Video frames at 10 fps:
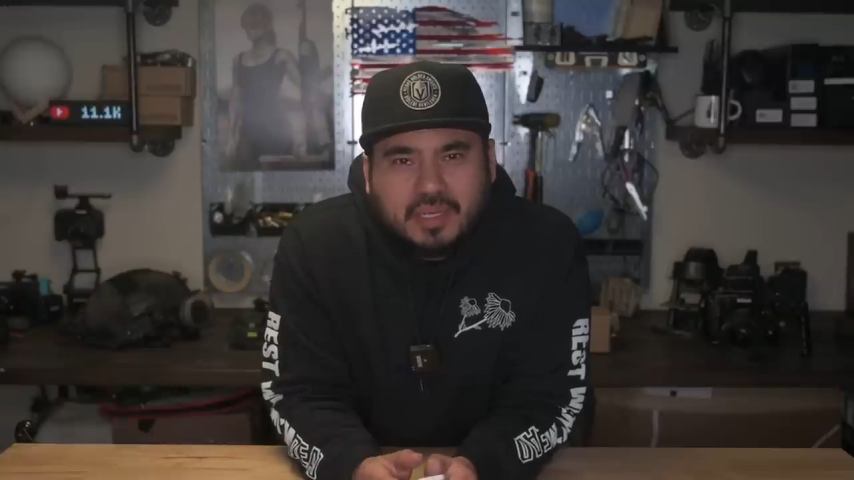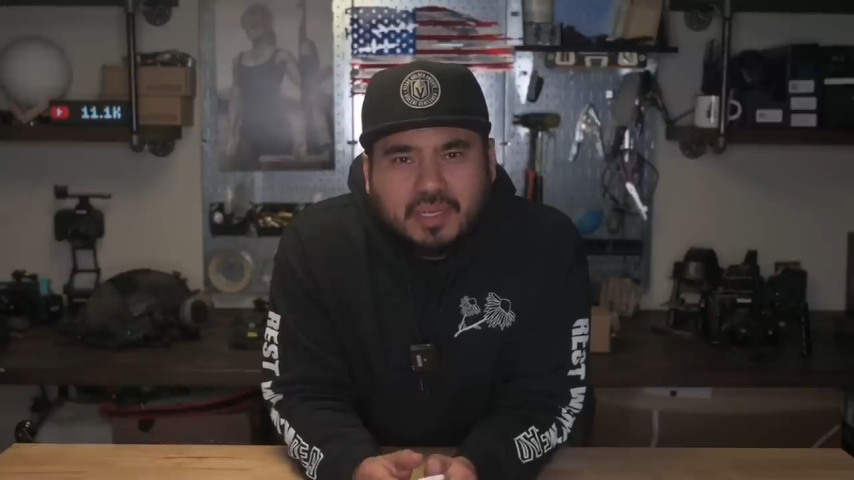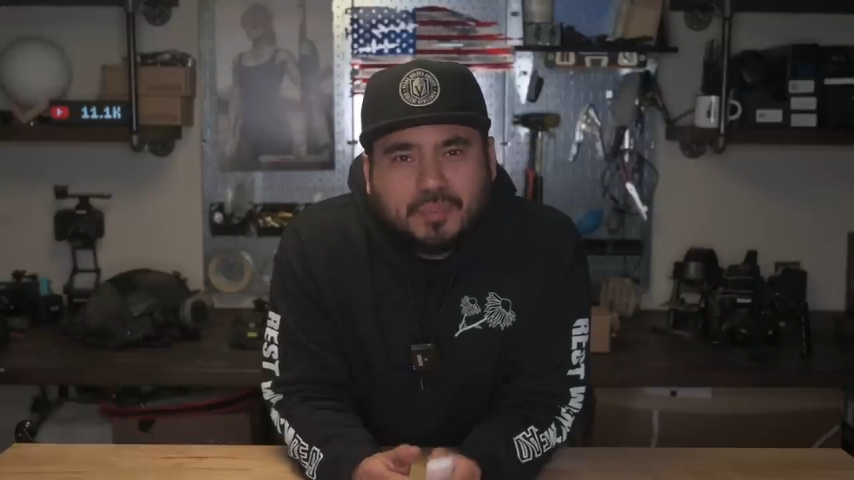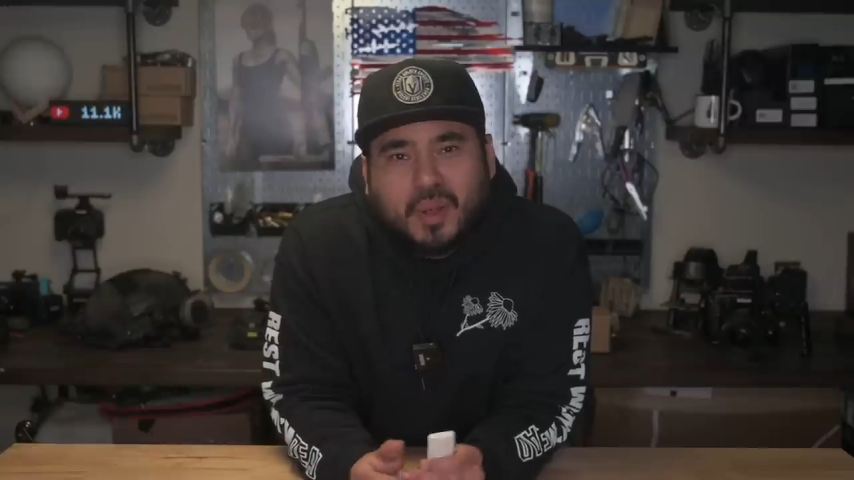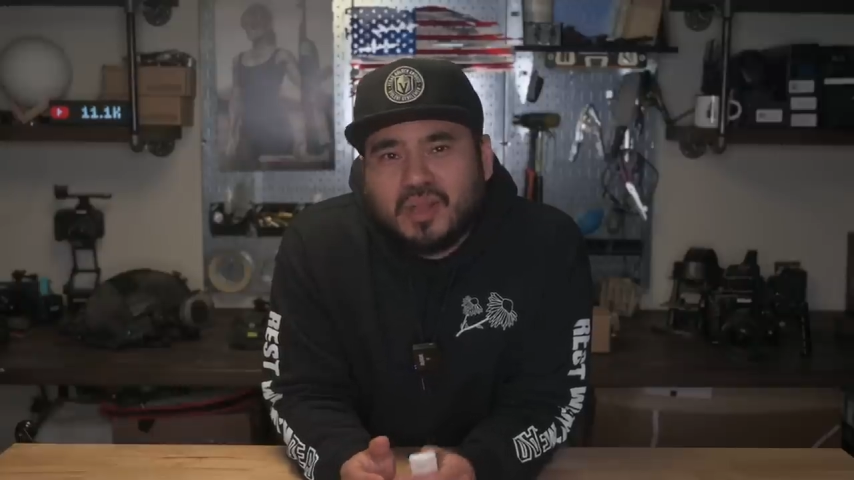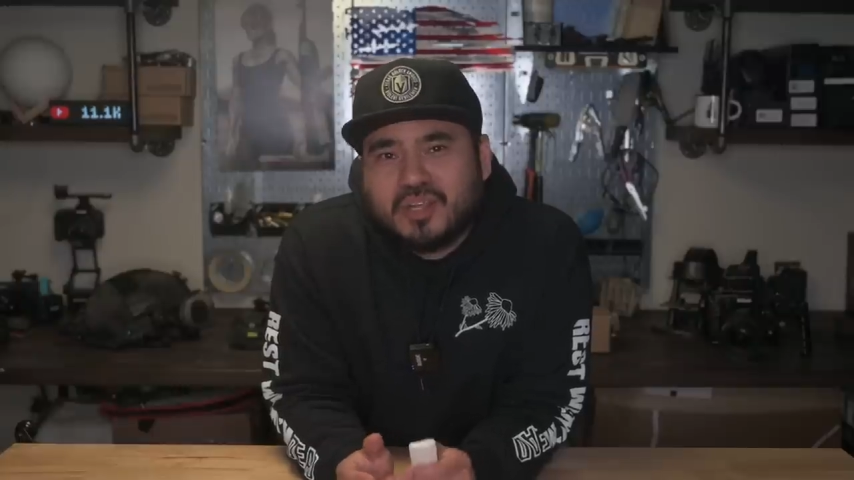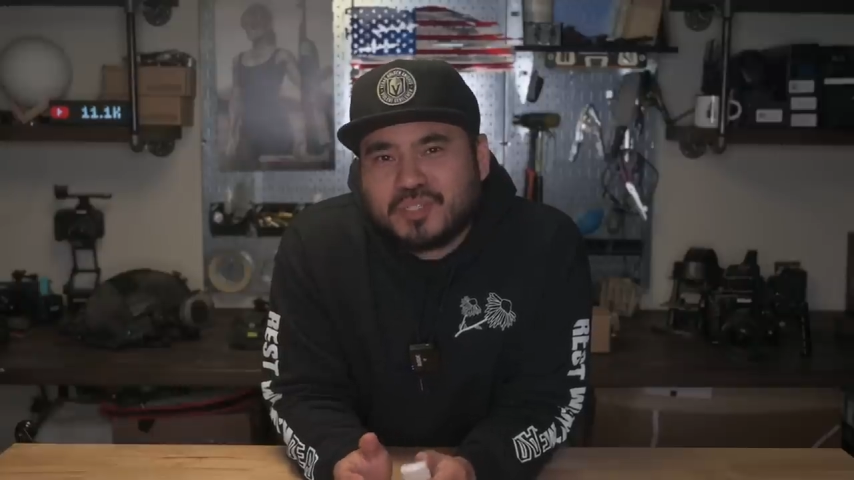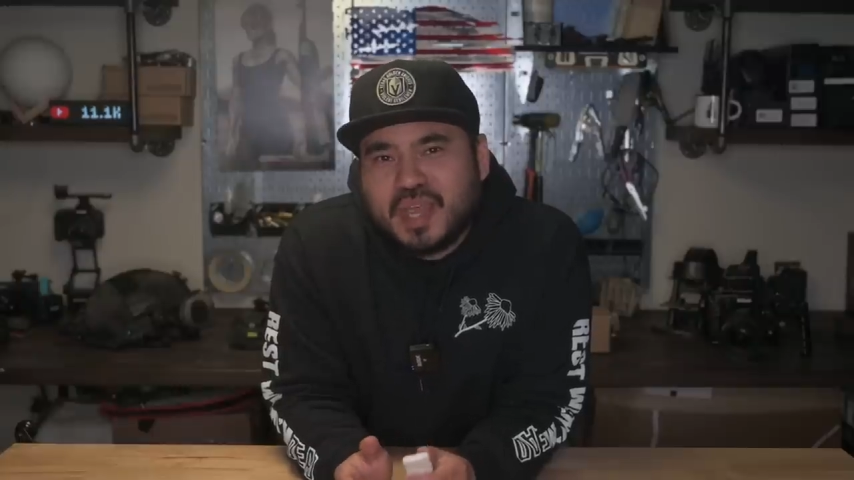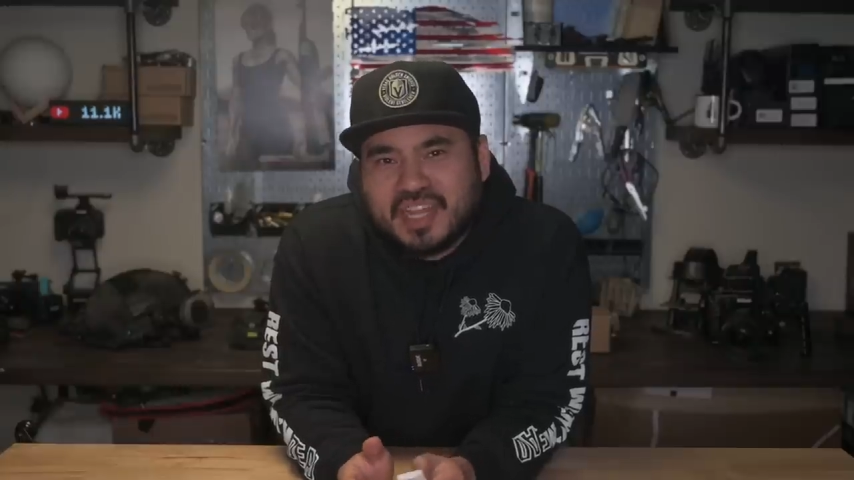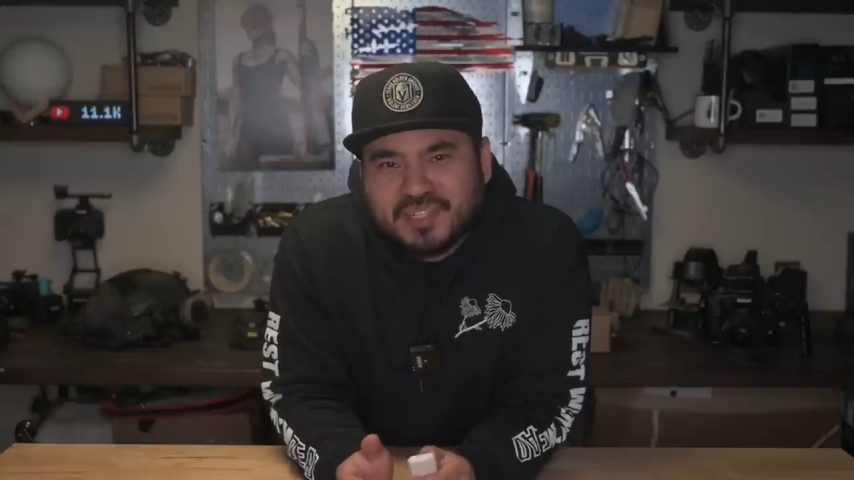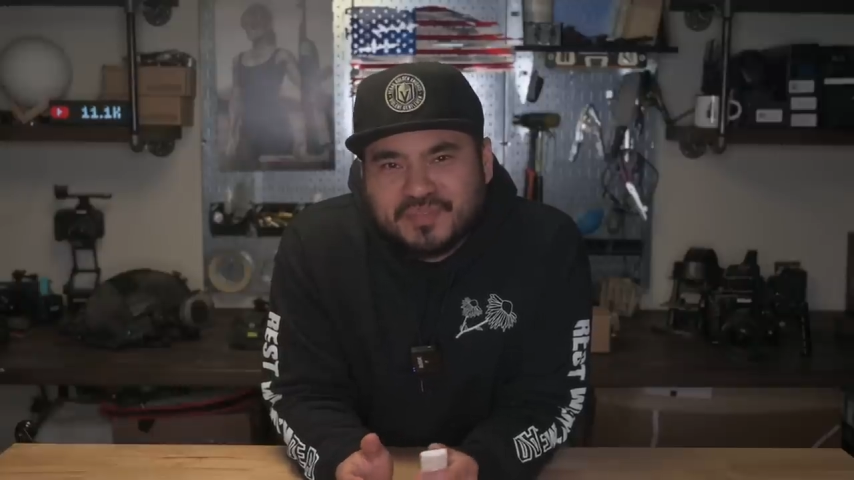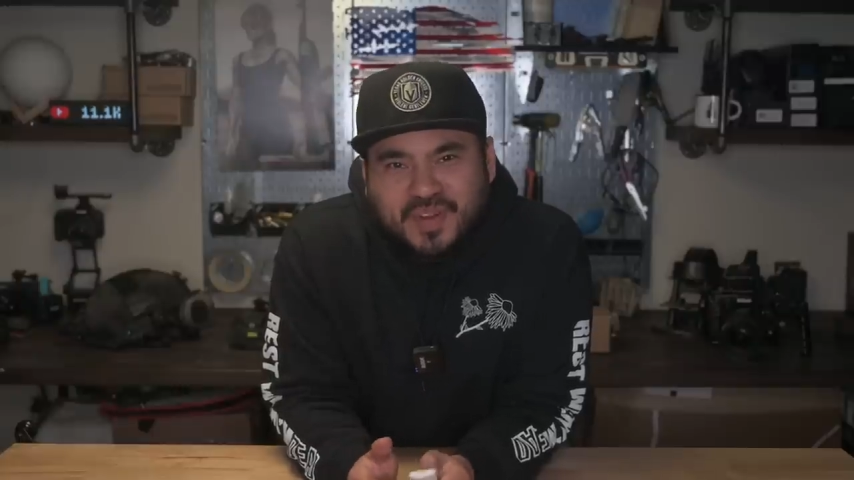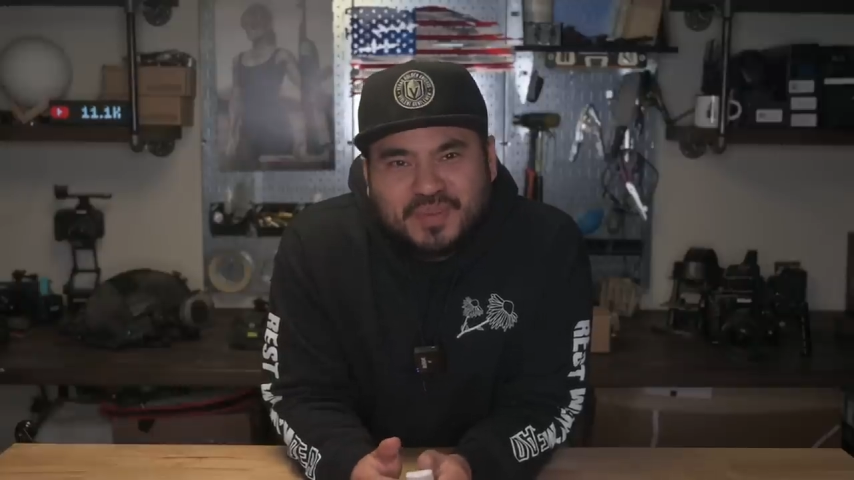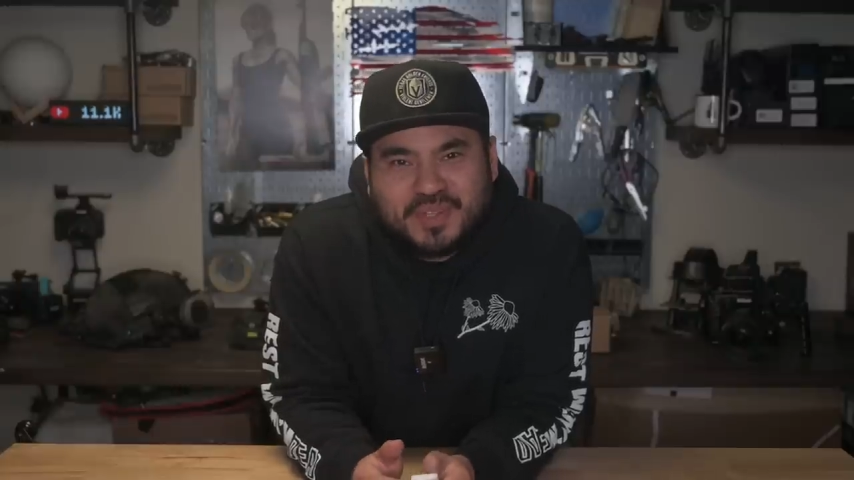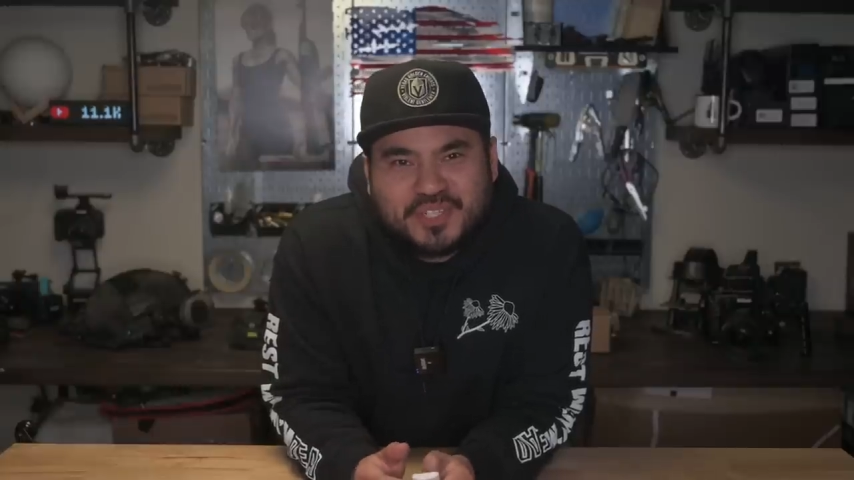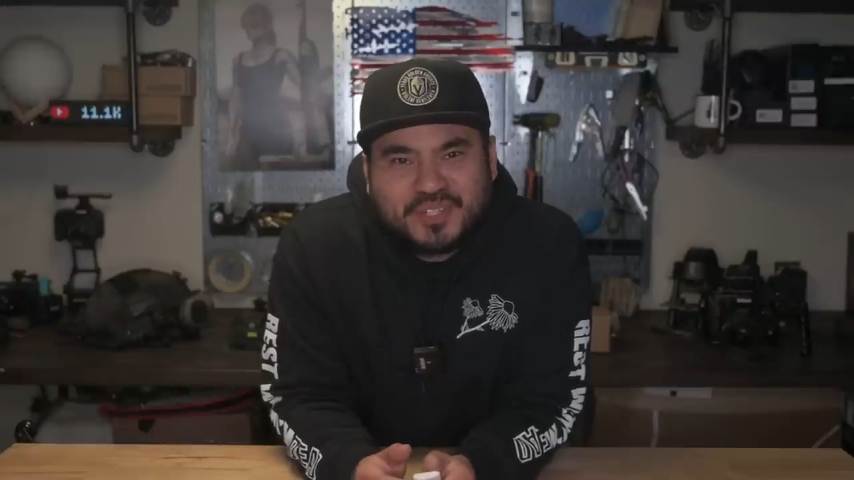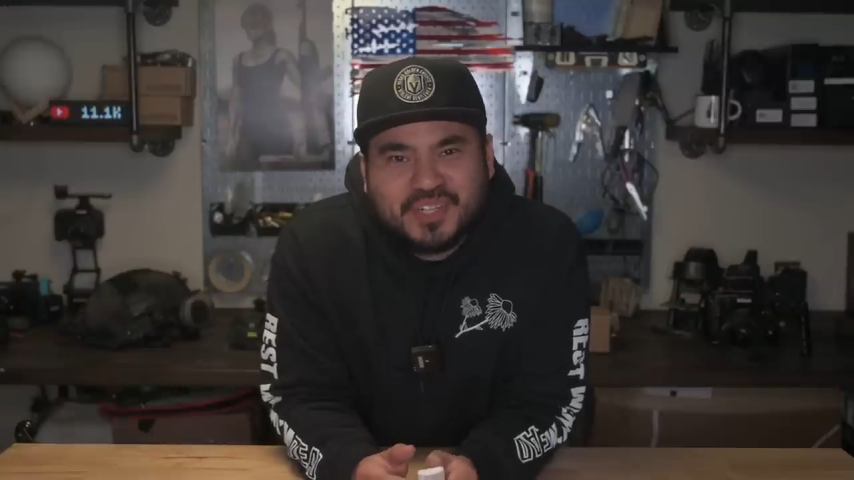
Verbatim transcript: Uh, Paul also had some fun with this